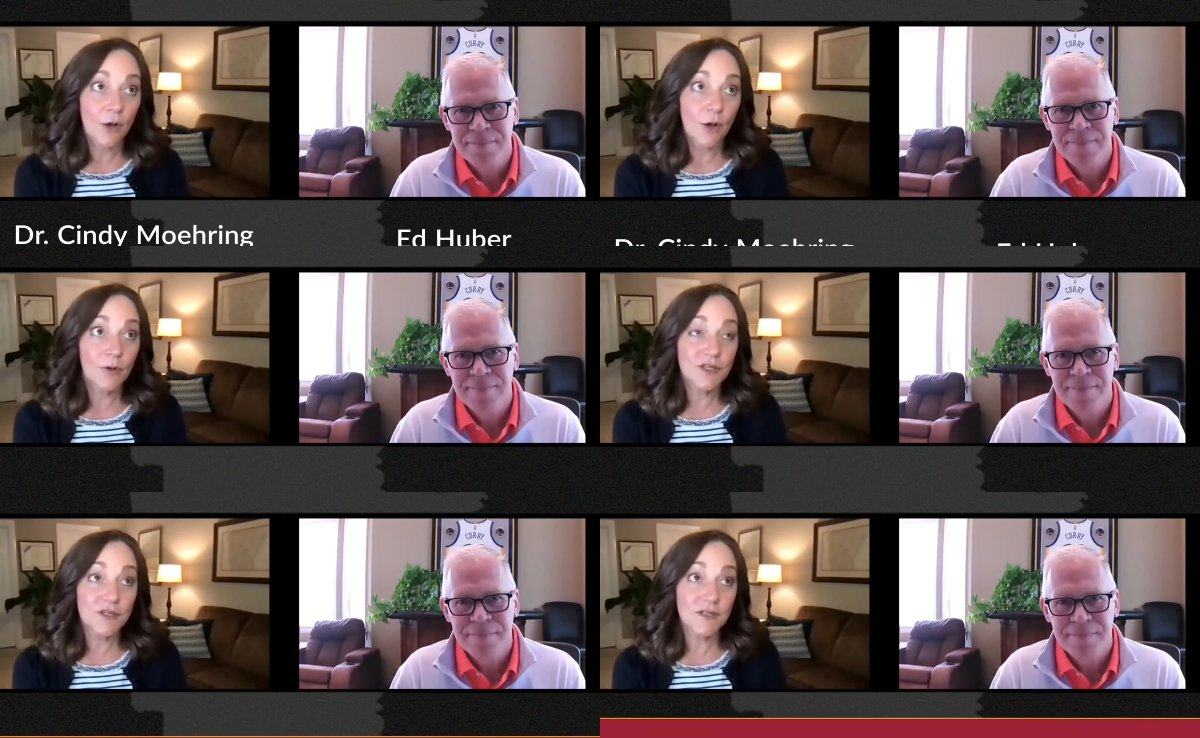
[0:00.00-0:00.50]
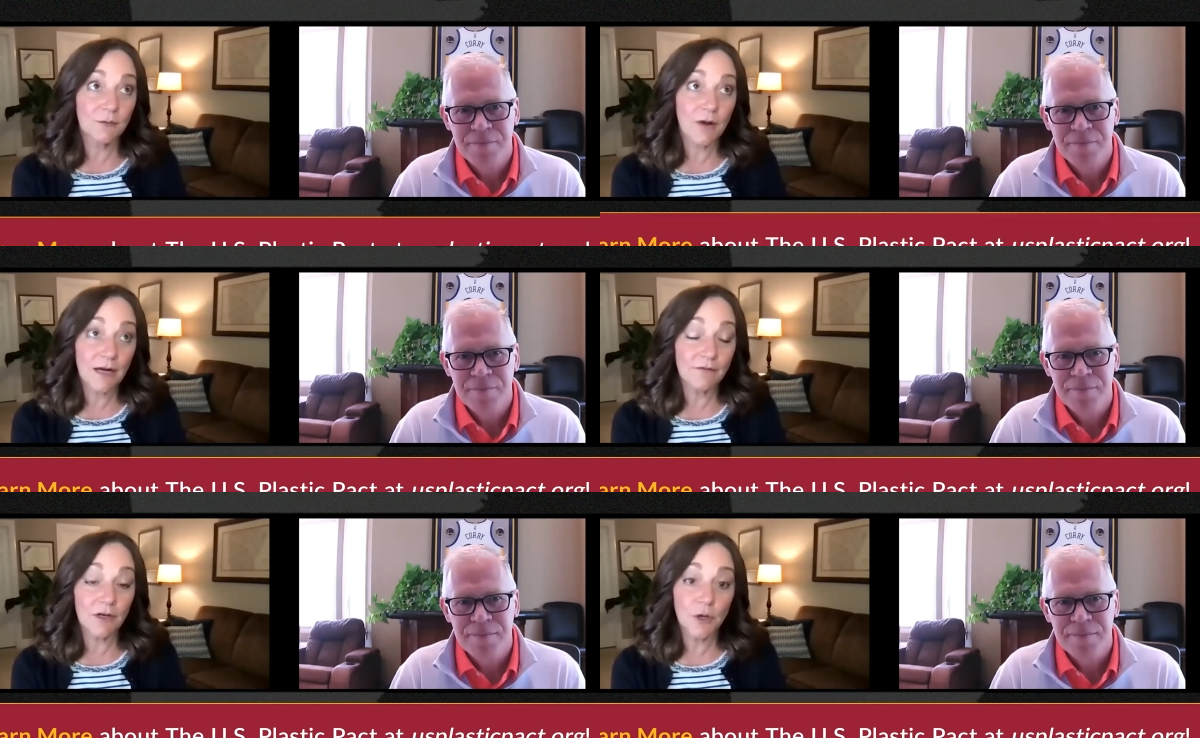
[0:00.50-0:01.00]
Speaker 1: which is a,
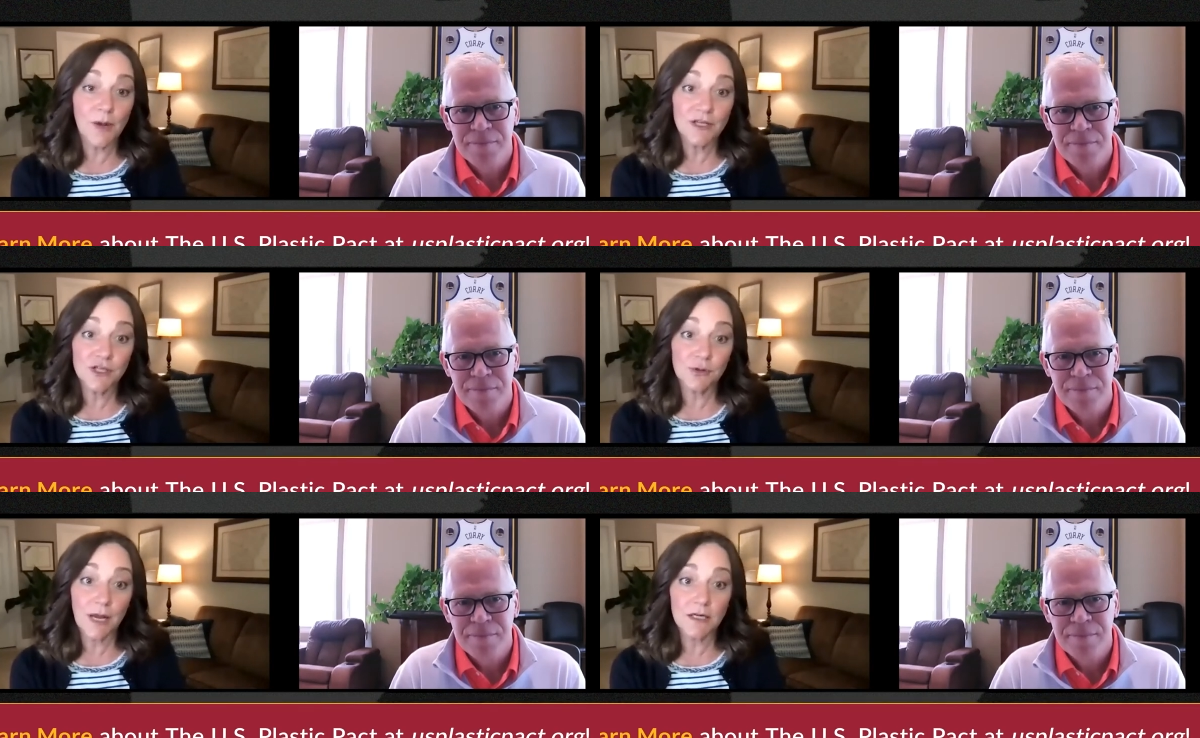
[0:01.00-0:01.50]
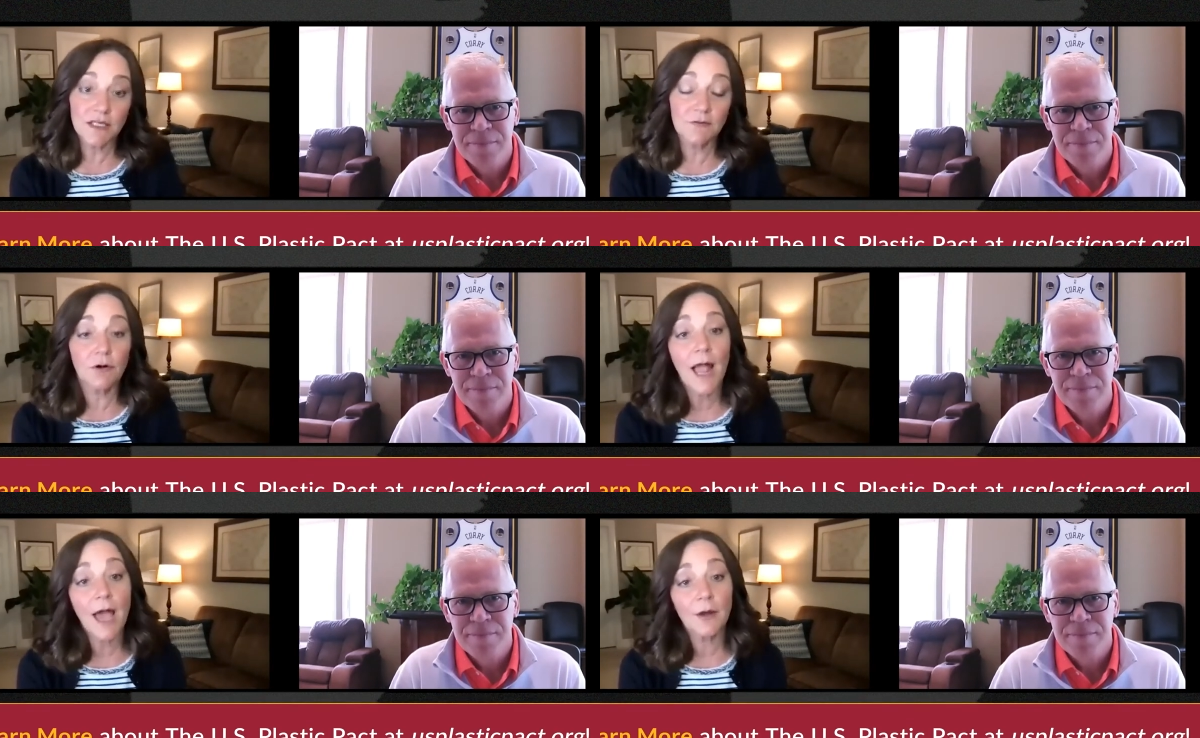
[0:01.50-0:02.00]
kind of a U S strategy
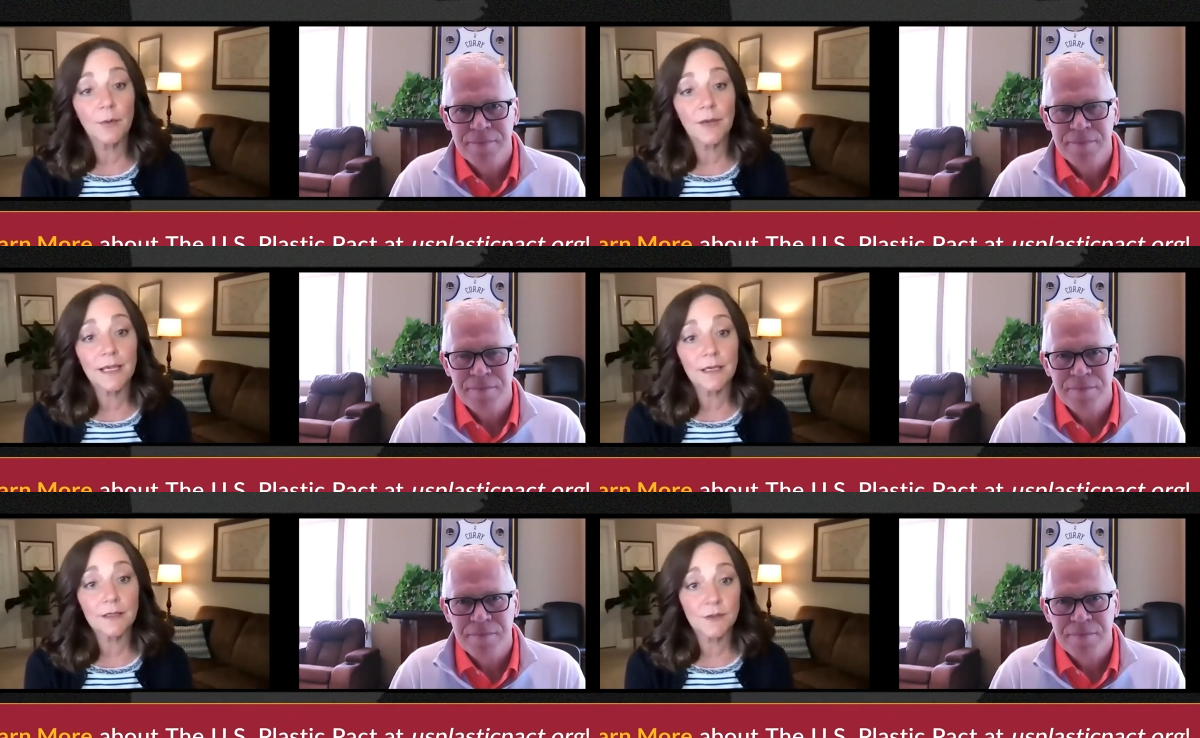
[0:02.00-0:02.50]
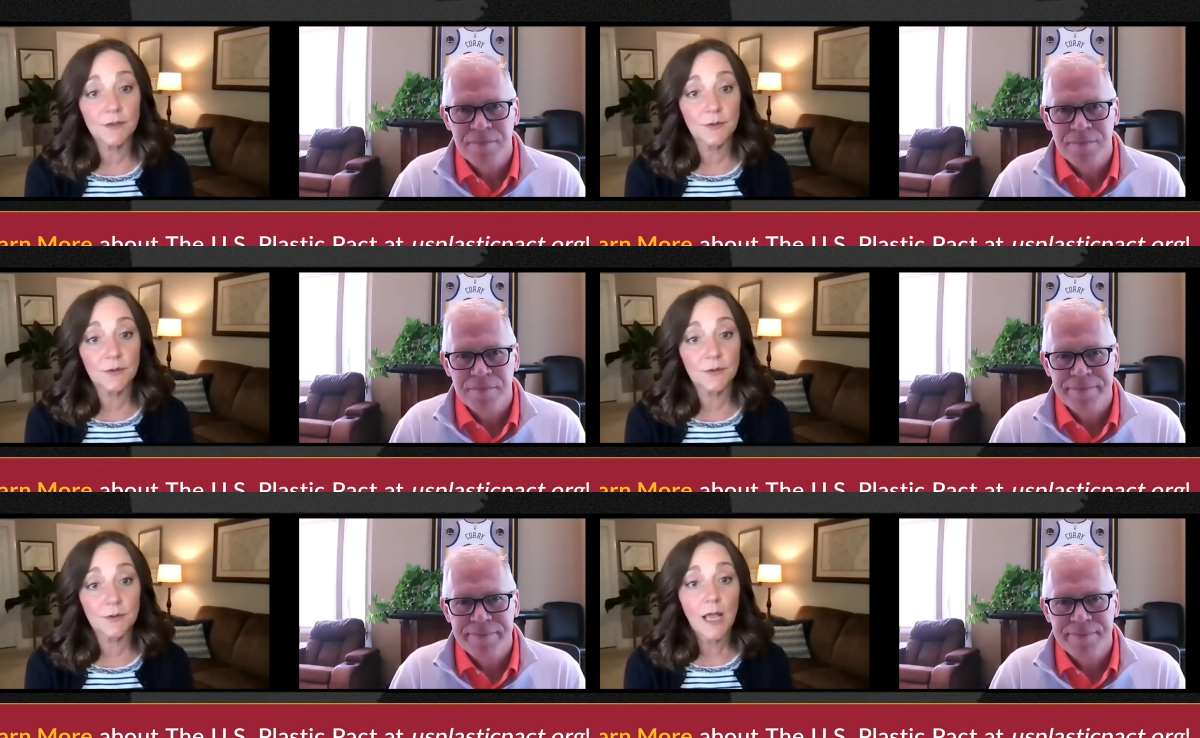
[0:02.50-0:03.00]
for how do we get
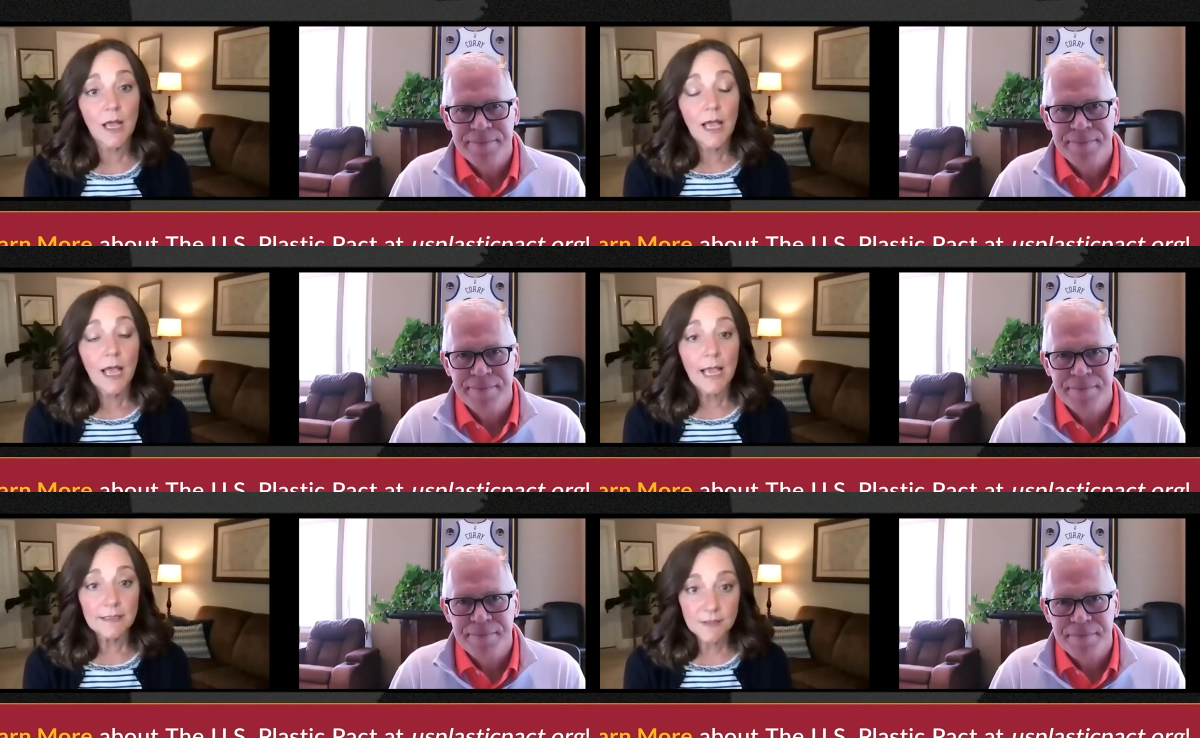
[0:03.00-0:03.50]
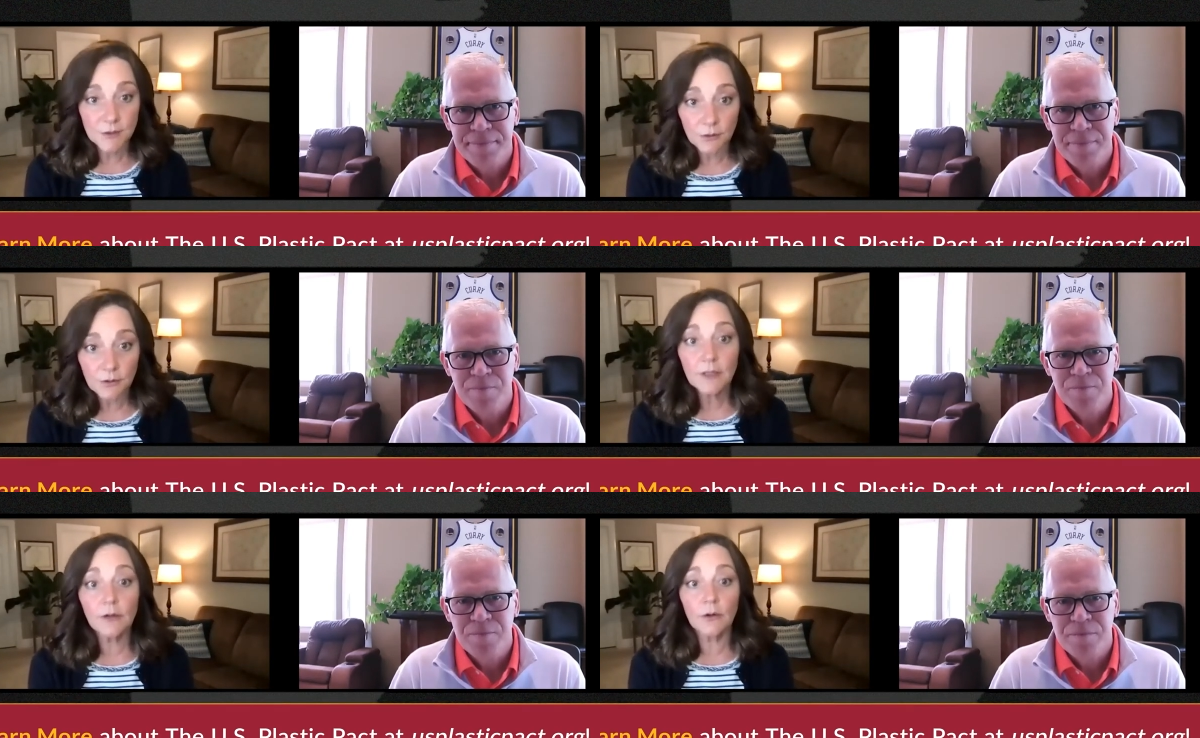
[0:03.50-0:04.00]
to a
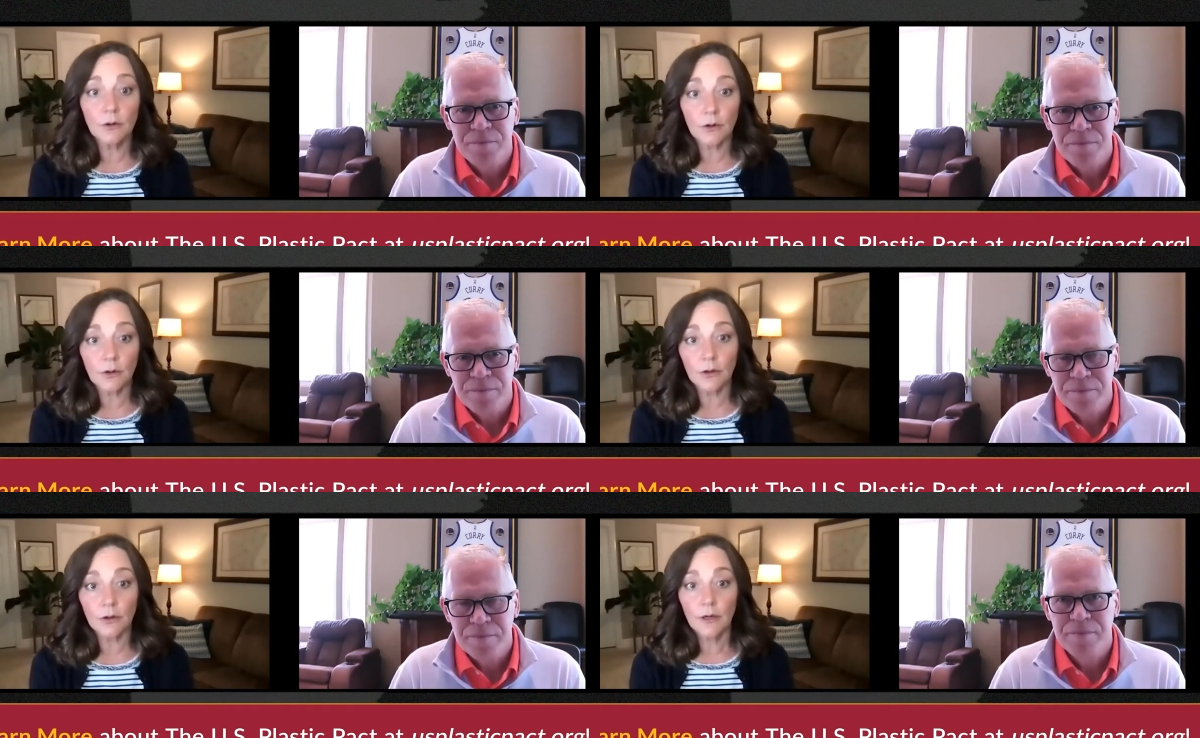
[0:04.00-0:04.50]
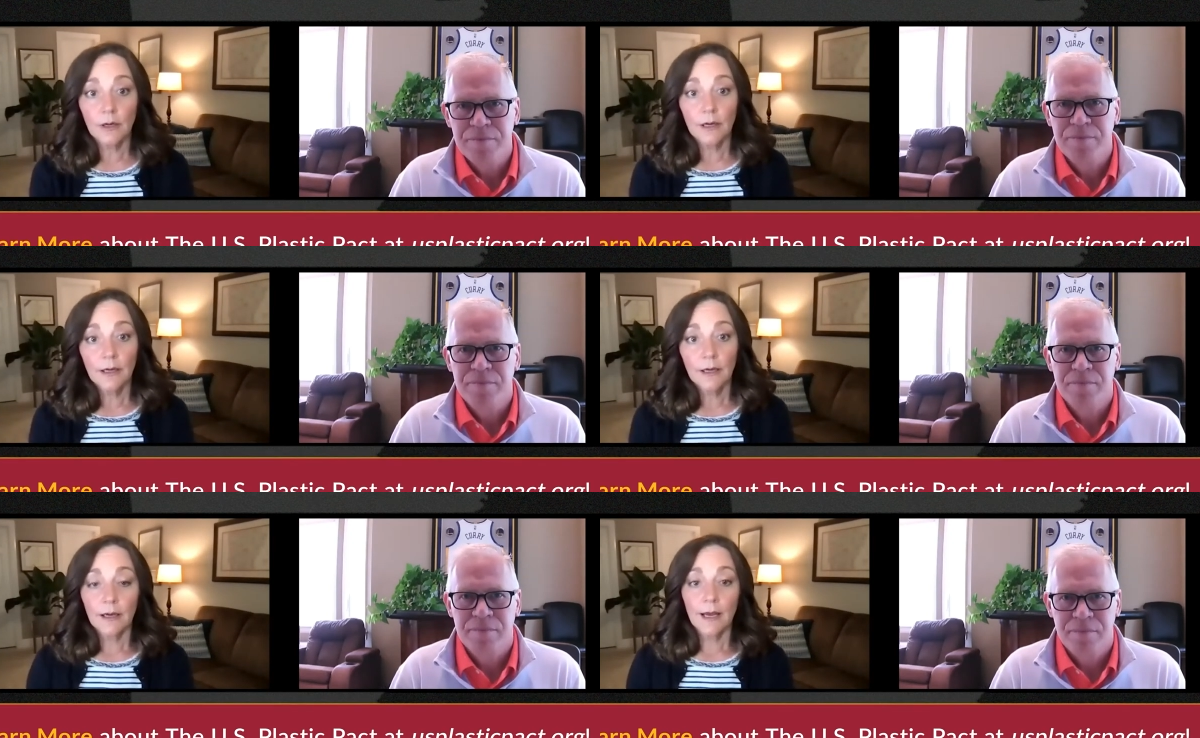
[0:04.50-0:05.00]
circular
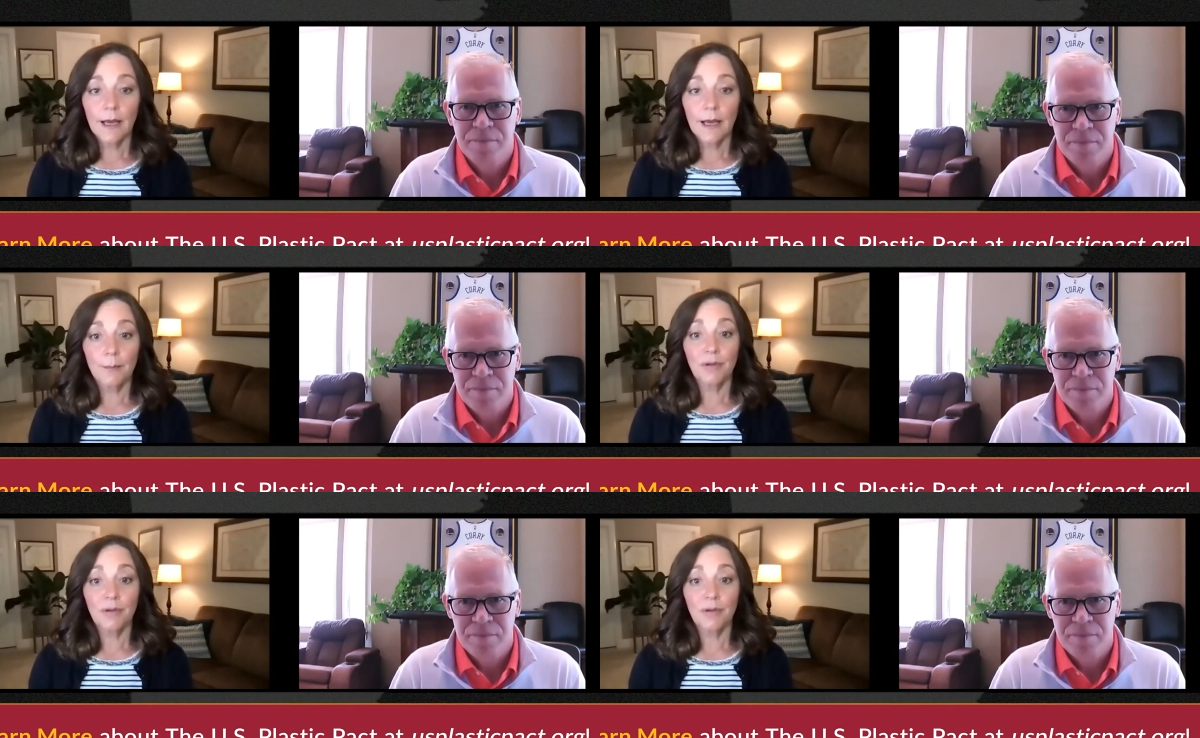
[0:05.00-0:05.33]
uh,